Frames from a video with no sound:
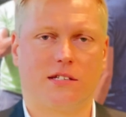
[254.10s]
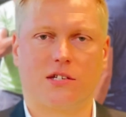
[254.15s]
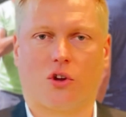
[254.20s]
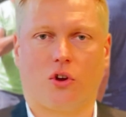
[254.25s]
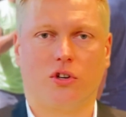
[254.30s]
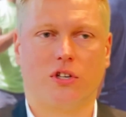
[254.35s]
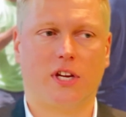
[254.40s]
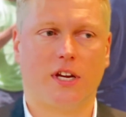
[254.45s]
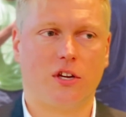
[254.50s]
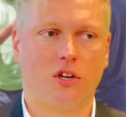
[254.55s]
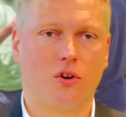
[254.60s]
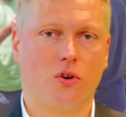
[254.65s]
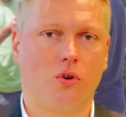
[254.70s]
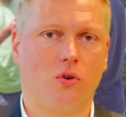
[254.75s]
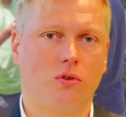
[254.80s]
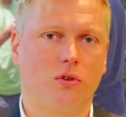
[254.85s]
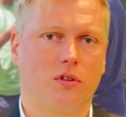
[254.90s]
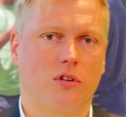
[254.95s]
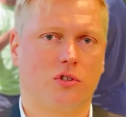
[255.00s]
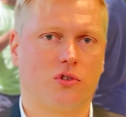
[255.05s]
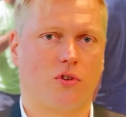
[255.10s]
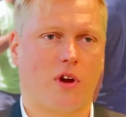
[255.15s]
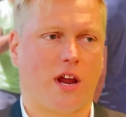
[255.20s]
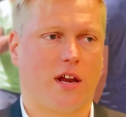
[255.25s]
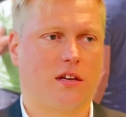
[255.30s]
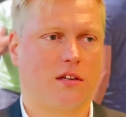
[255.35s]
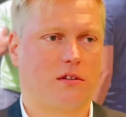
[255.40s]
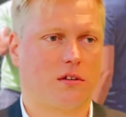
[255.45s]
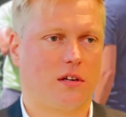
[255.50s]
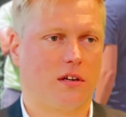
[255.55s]
continue. The
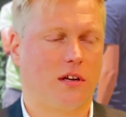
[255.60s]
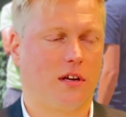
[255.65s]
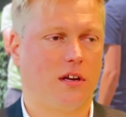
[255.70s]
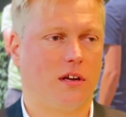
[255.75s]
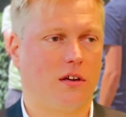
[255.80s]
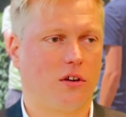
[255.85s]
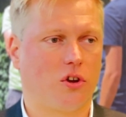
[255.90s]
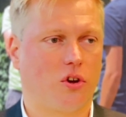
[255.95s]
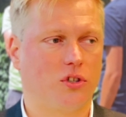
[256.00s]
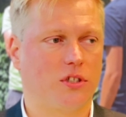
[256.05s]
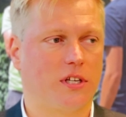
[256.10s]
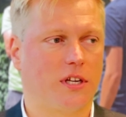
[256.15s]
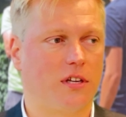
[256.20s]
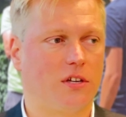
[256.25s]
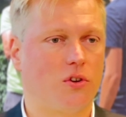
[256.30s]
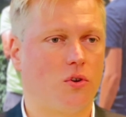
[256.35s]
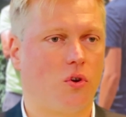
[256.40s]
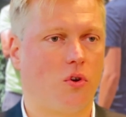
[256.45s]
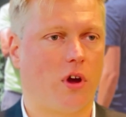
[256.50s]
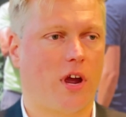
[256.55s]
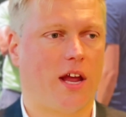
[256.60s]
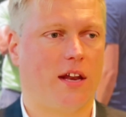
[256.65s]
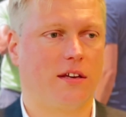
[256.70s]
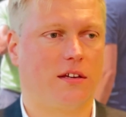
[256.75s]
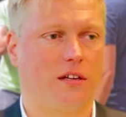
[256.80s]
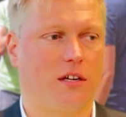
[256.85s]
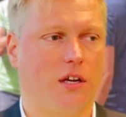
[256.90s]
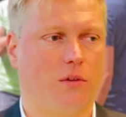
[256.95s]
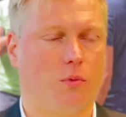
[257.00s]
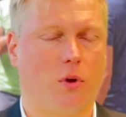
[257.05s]
trend continue,
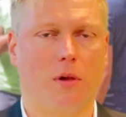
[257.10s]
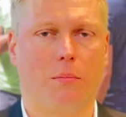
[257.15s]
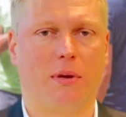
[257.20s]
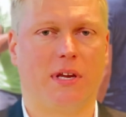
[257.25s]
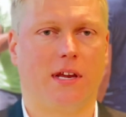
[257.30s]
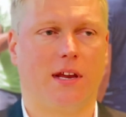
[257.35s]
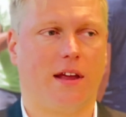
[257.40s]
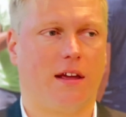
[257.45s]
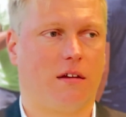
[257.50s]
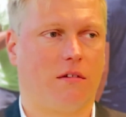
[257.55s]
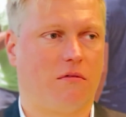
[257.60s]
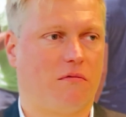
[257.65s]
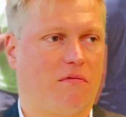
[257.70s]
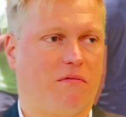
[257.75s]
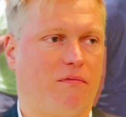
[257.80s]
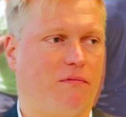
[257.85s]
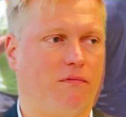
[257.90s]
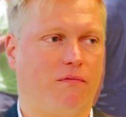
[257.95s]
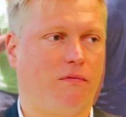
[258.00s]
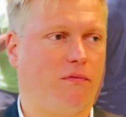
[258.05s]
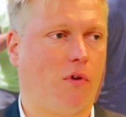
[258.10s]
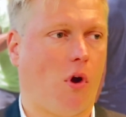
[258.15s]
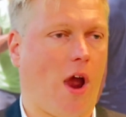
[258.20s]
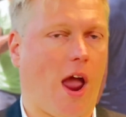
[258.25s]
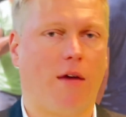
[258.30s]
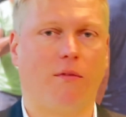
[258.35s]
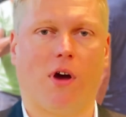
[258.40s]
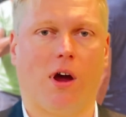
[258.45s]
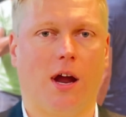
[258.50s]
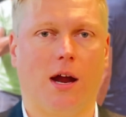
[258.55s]
and it will be
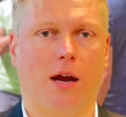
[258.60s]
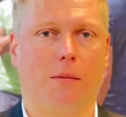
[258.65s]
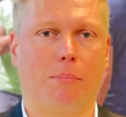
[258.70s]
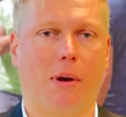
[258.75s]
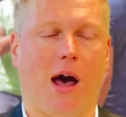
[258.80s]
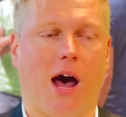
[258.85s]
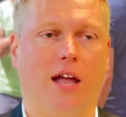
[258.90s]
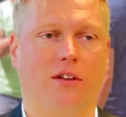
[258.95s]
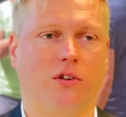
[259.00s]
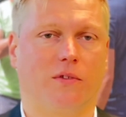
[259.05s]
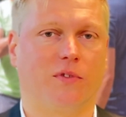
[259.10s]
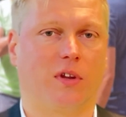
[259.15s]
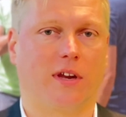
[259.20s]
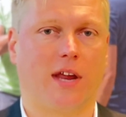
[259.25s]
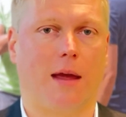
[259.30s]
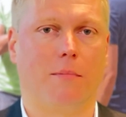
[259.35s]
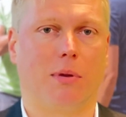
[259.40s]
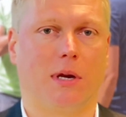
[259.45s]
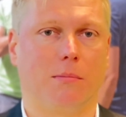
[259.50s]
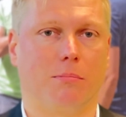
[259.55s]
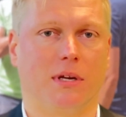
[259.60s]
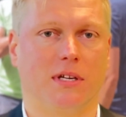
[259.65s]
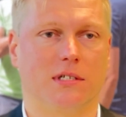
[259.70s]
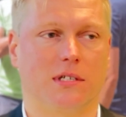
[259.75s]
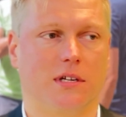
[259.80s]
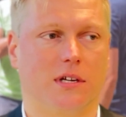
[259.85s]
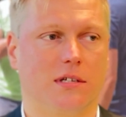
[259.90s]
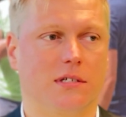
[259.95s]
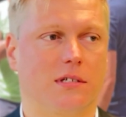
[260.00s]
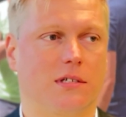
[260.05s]
forever a part of the camping
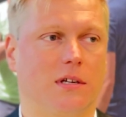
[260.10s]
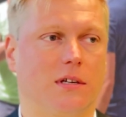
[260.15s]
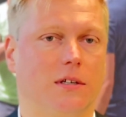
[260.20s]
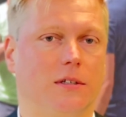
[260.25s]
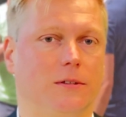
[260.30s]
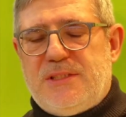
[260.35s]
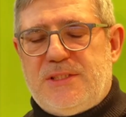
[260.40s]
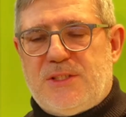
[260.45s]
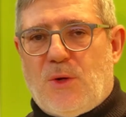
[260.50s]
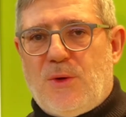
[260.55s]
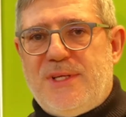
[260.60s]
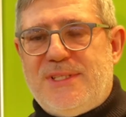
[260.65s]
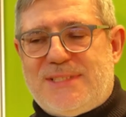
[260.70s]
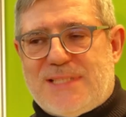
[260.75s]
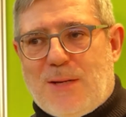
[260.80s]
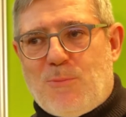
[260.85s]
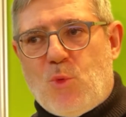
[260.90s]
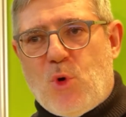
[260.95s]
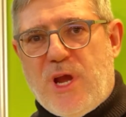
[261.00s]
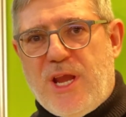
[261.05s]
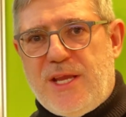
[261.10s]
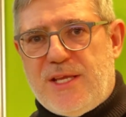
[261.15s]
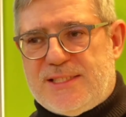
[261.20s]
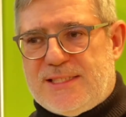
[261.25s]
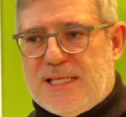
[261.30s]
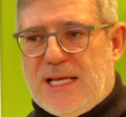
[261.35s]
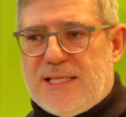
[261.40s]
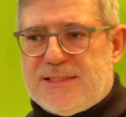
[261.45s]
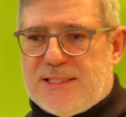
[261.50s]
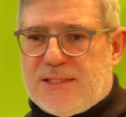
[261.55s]
business. So, in some way,
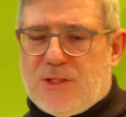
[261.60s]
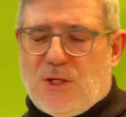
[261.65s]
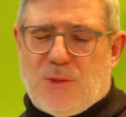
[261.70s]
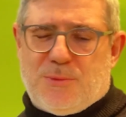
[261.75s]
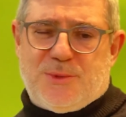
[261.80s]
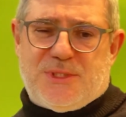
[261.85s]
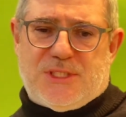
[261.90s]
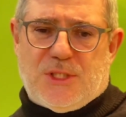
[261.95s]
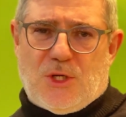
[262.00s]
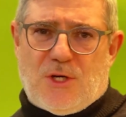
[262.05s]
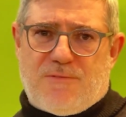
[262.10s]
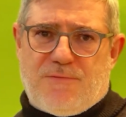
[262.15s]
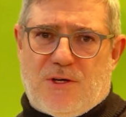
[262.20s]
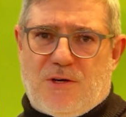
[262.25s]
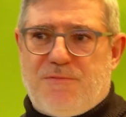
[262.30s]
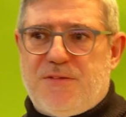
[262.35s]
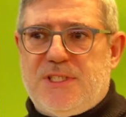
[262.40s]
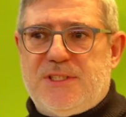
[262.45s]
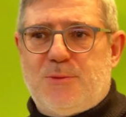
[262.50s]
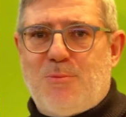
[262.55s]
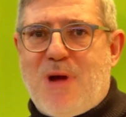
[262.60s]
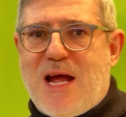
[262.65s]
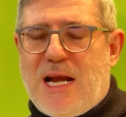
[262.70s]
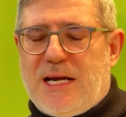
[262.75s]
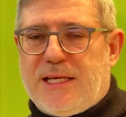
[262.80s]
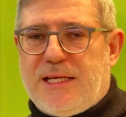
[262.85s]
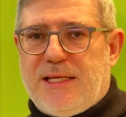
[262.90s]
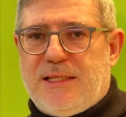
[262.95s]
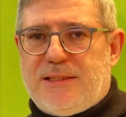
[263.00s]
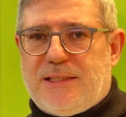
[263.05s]
as an observer of this
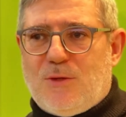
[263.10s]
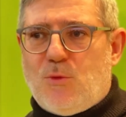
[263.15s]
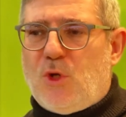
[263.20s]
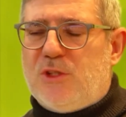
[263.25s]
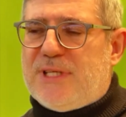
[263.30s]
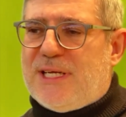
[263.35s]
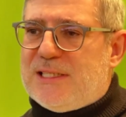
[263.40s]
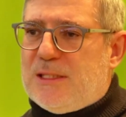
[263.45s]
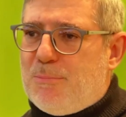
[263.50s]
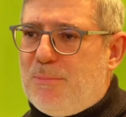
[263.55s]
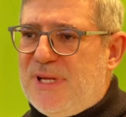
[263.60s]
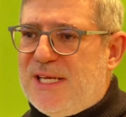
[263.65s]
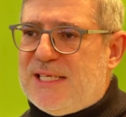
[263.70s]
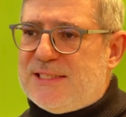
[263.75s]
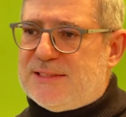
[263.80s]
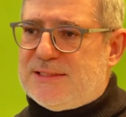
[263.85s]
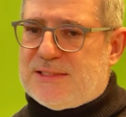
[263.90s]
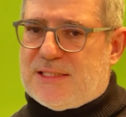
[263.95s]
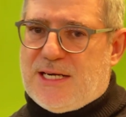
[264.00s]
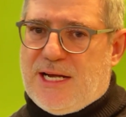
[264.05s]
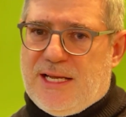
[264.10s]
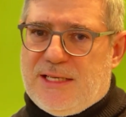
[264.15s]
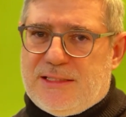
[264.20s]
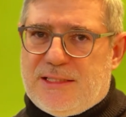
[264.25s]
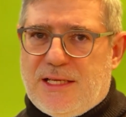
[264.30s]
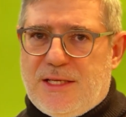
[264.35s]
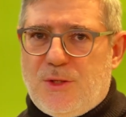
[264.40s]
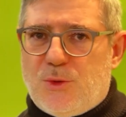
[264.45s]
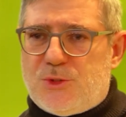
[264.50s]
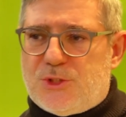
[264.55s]
market, what are the biggest trends
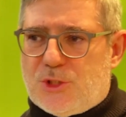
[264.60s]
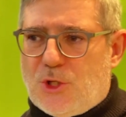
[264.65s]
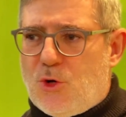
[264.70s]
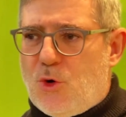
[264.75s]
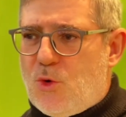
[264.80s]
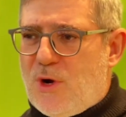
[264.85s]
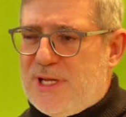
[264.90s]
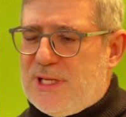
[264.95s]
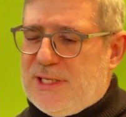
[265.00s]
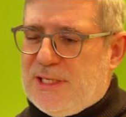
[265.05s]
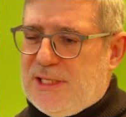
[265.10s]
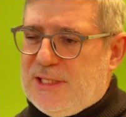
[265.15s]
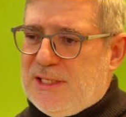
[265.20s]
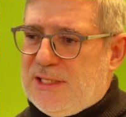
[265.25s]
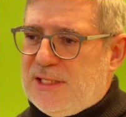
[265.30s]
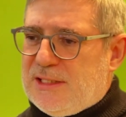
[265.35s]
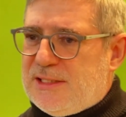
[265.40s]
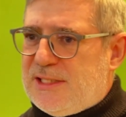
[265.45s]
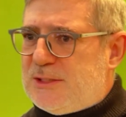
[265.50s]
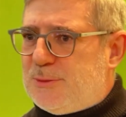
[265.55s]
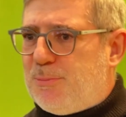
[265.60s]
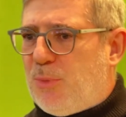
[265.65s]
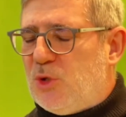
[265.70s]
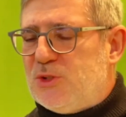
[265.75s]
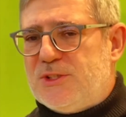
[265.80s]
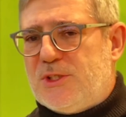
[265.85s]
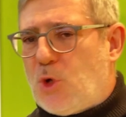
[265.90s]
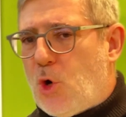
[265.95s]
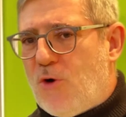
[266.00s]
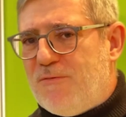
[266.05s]
that you saw in this
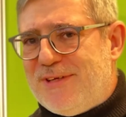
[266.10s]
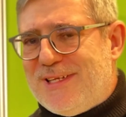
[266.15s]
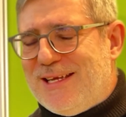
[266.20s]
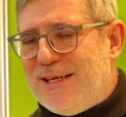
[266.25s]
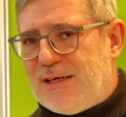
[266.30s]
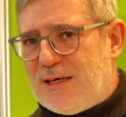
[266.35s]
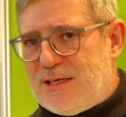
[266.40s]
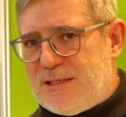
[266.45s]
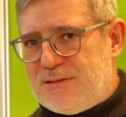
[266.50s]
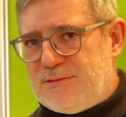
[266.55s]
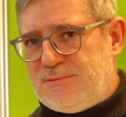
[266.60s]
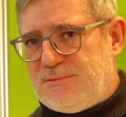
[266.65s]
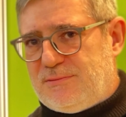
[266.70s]
post-COVID era?